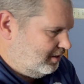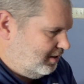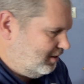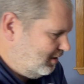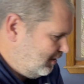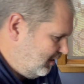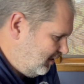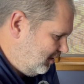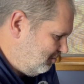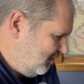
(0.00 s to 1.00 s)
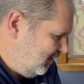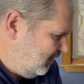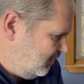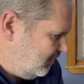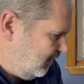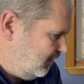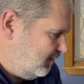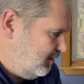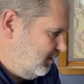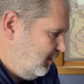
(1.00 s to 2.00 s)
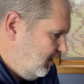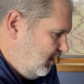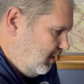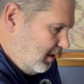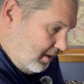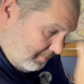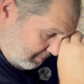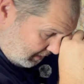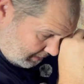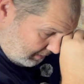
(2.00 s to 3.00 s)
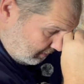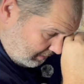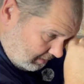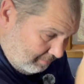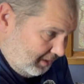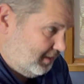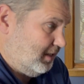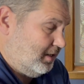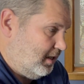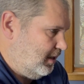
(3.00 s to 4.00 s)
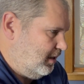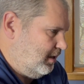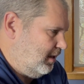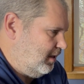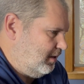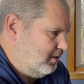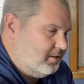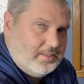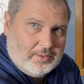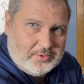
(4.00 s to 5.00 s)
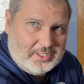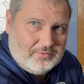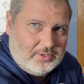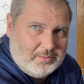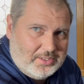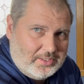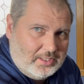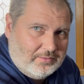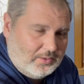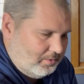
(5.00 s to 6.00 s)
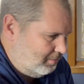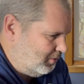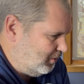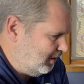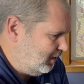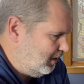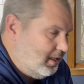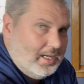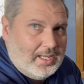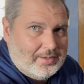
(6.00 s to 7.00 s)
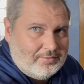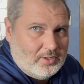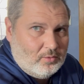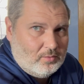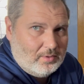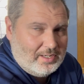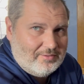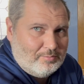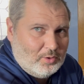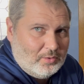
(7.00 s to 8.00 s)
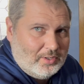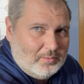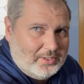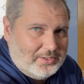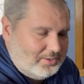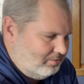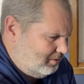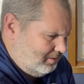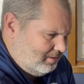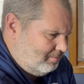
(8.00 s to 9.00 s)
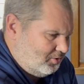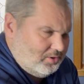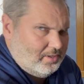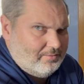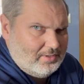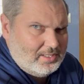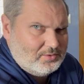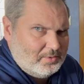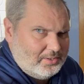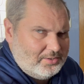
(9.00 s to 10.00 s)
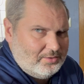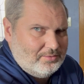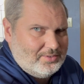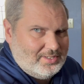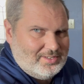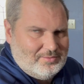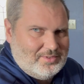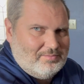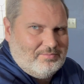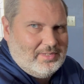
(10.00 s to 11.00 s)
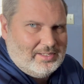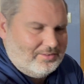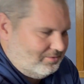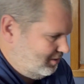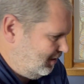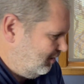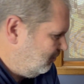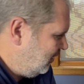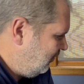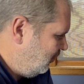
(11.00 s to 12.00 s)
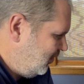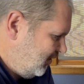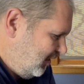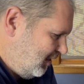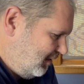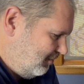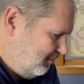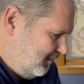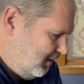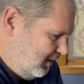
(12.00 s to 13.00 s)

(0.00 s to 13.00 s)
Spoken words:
I had a lot of incomplete sets, and the complete set that I had that was given to me as a gift at one point, I've broken one or two, and I'm sure I've lost one or two since I was like 13 or whatever it was I got them.